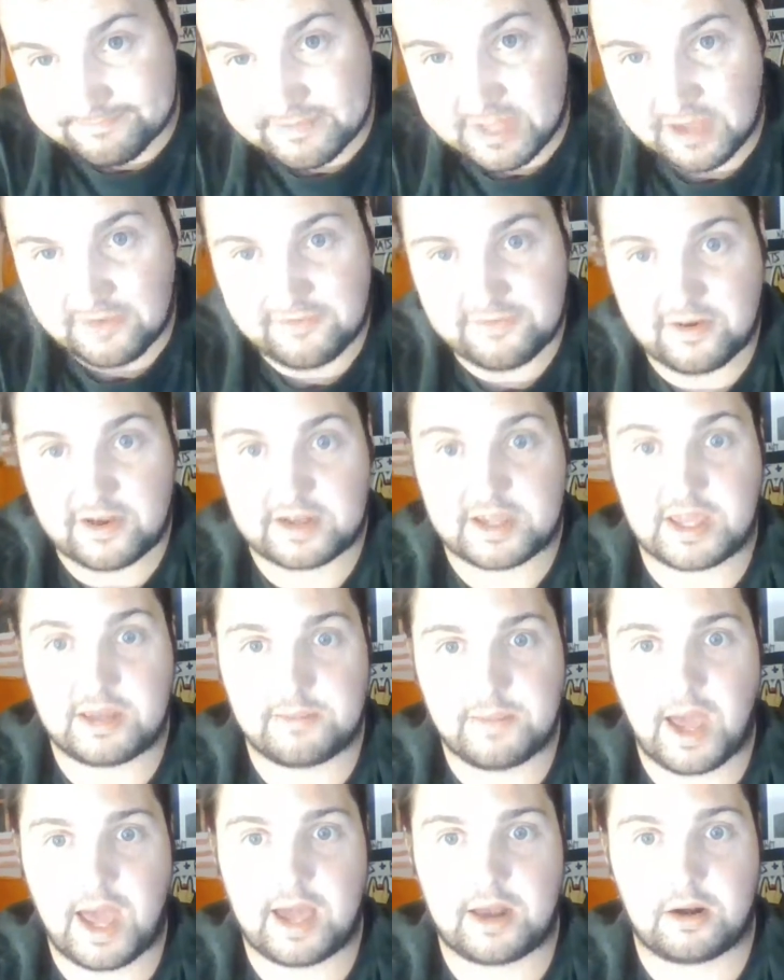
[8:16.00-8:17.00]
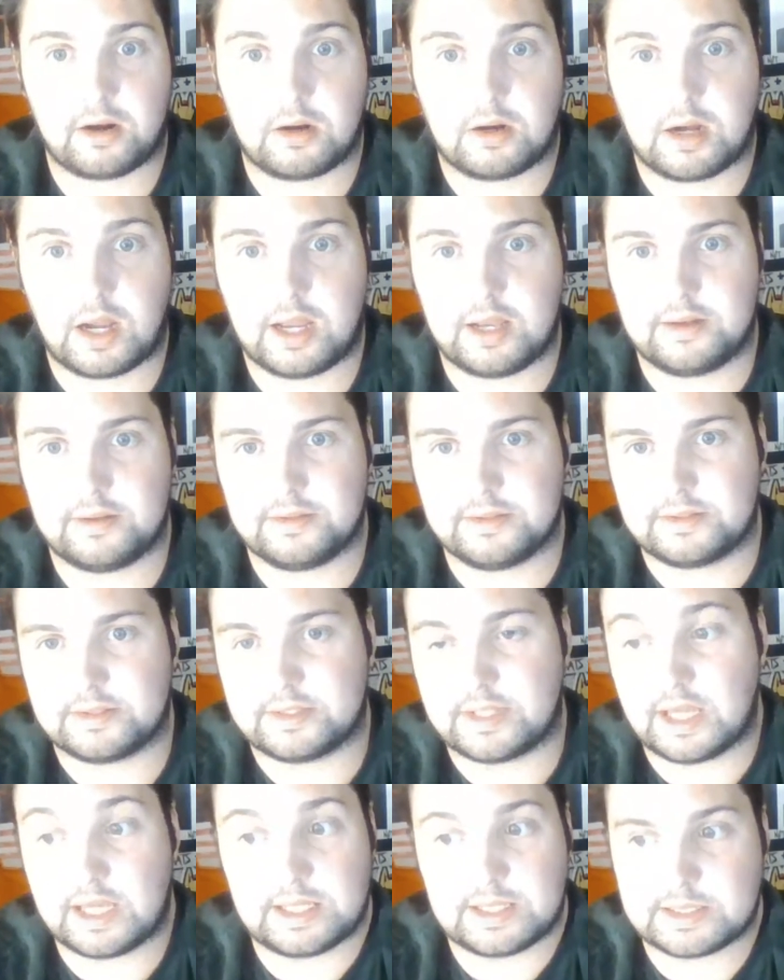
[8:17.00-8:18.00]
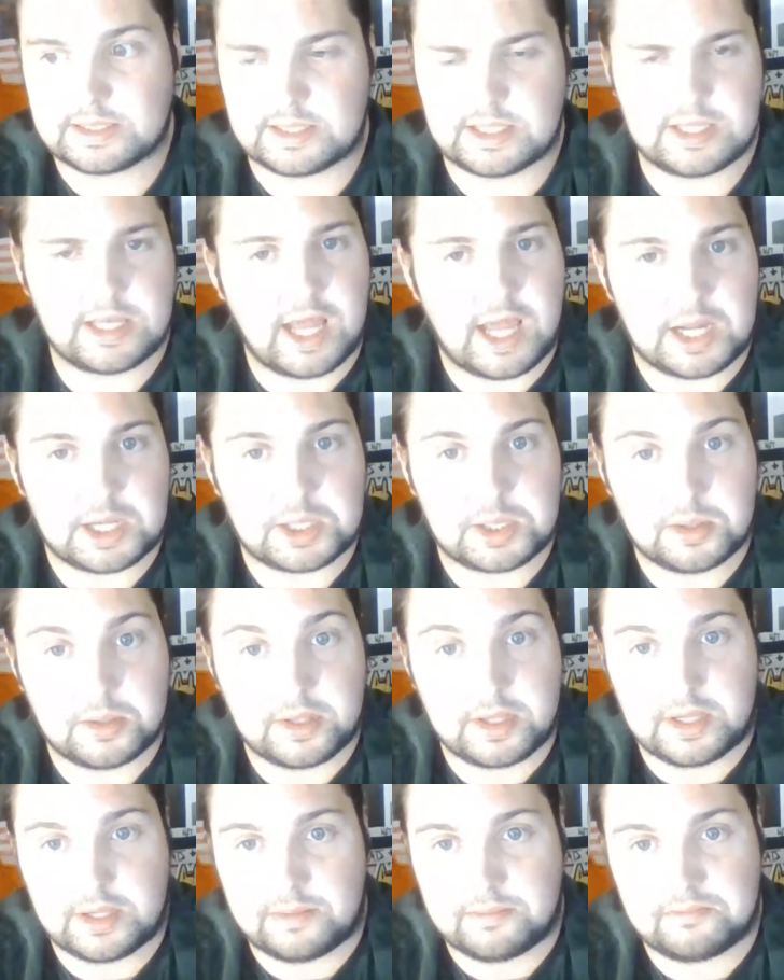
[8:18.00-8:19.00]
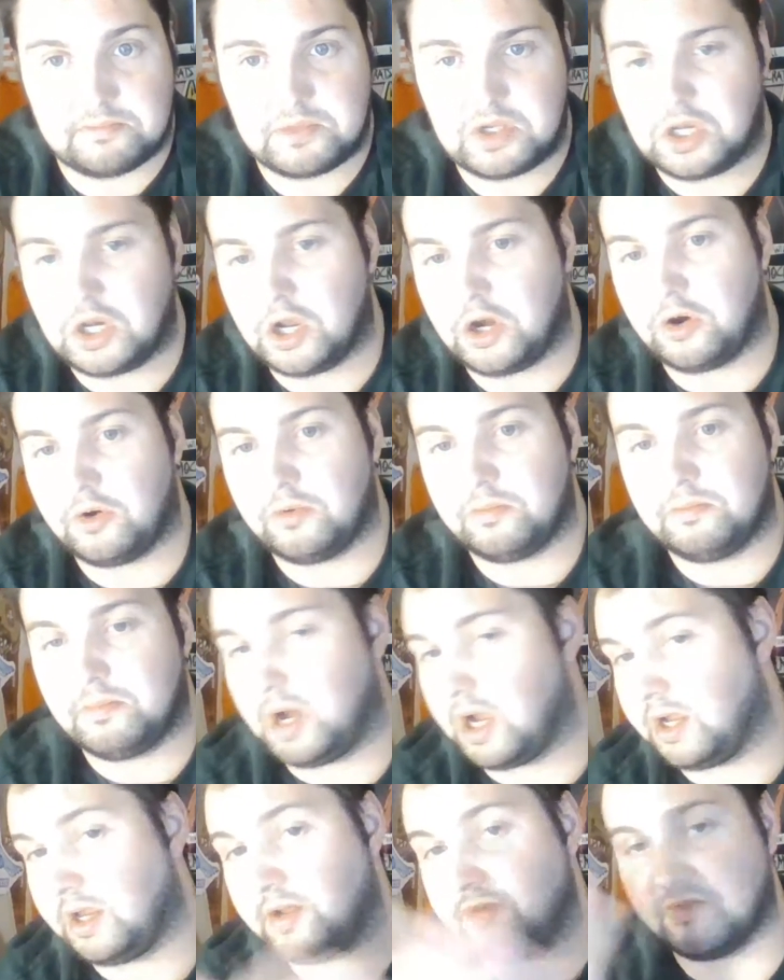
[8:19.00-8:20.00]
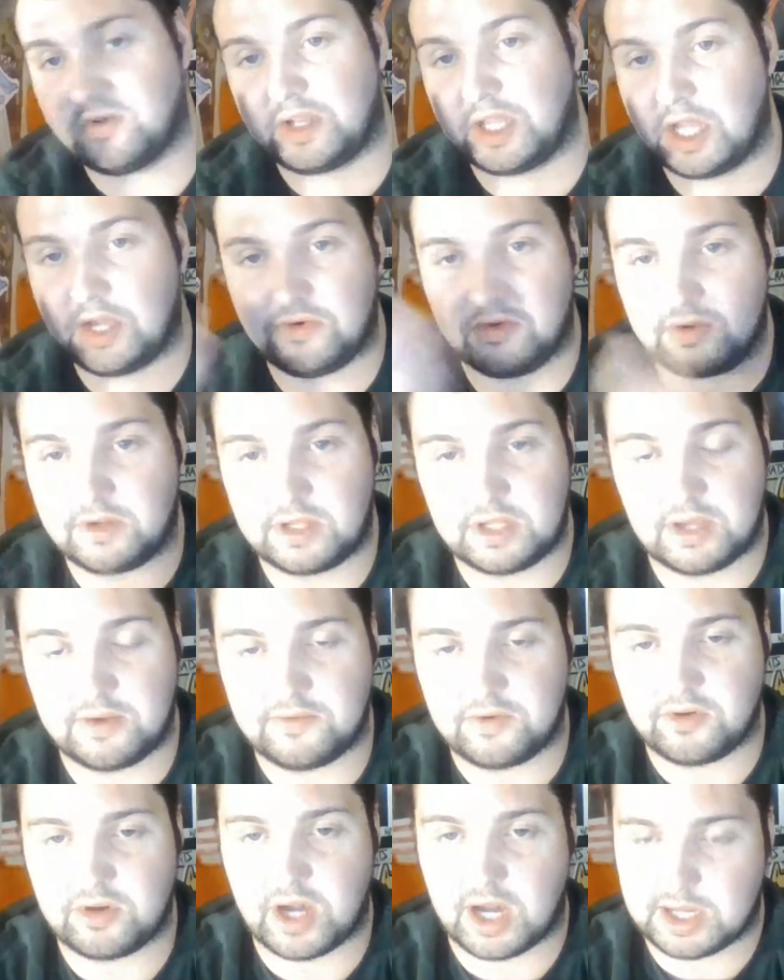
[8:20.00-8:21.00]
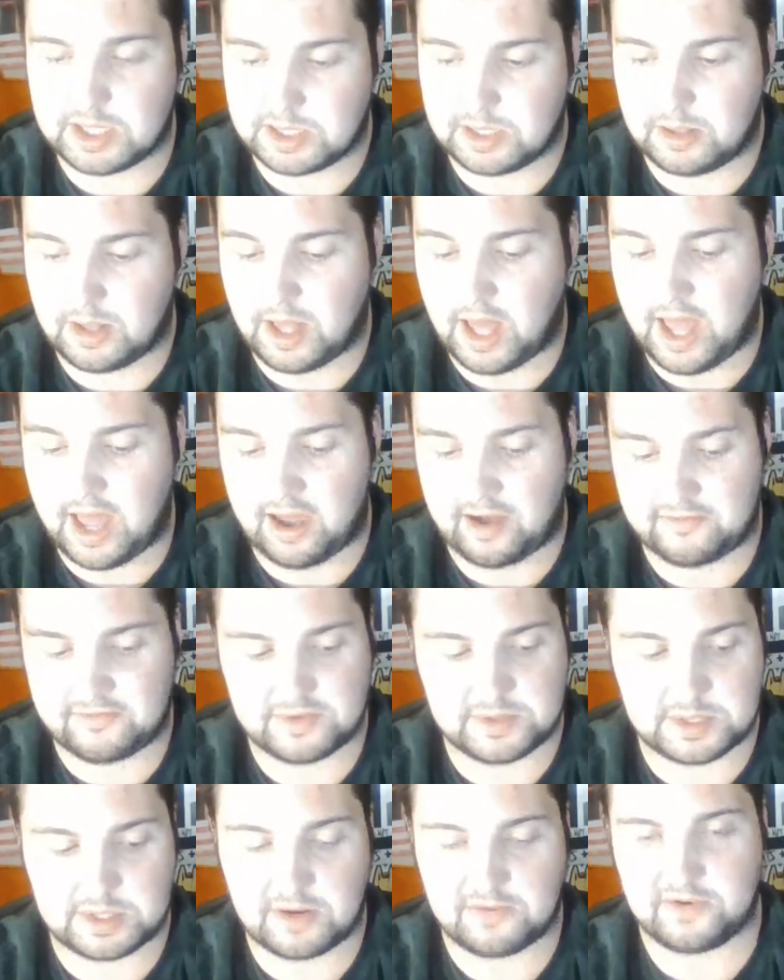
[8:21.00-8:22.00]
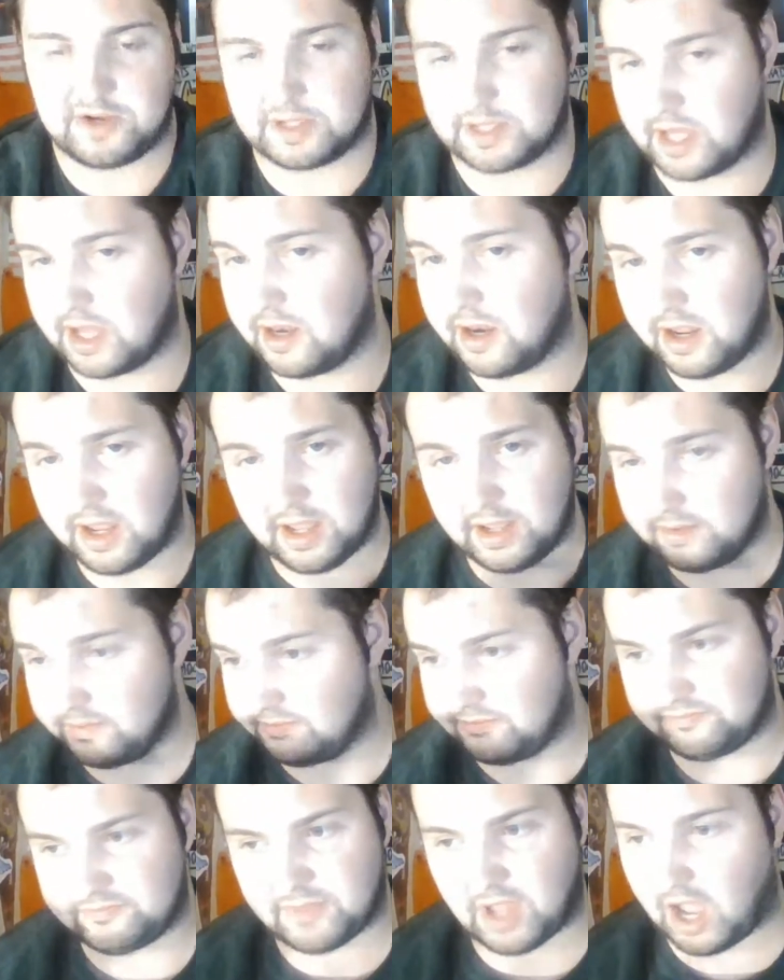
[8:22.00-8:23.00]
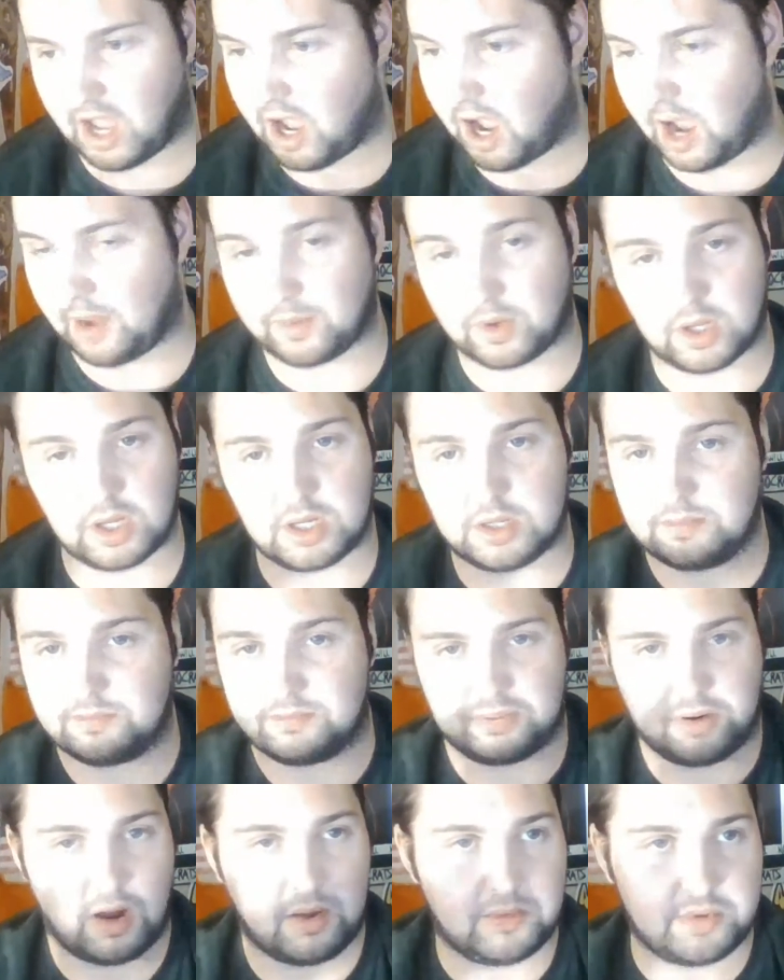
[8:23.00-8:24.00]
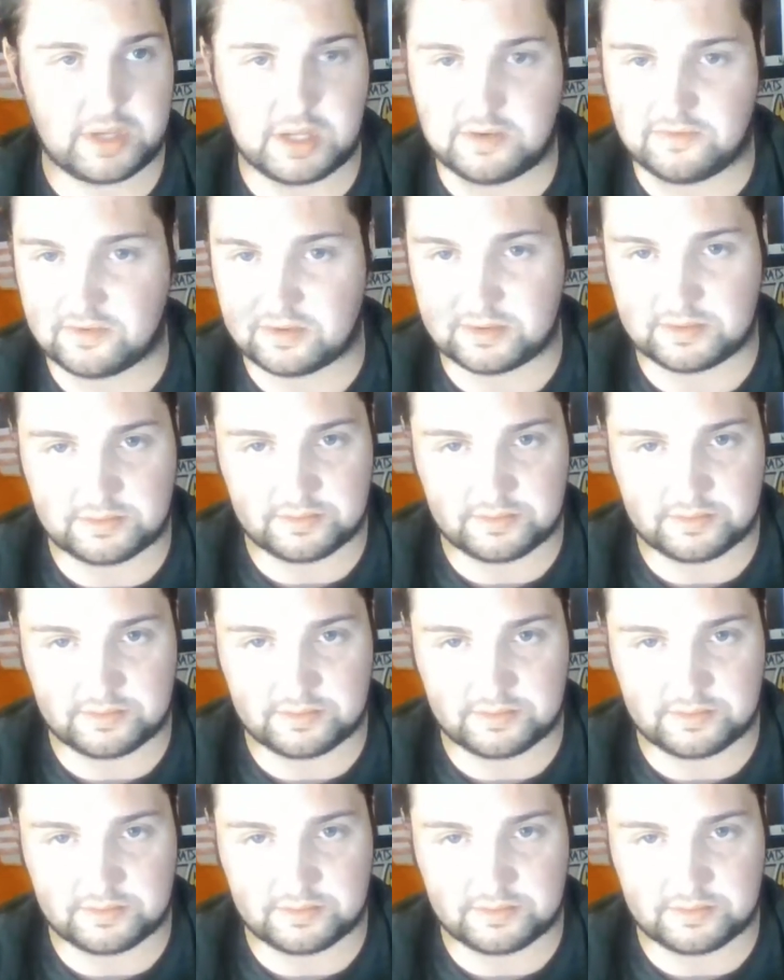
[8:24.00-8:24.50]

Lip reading: that fucking matter, and things that actually, you know, might even give you guys a laugh and stuff like that. I'm gonna probably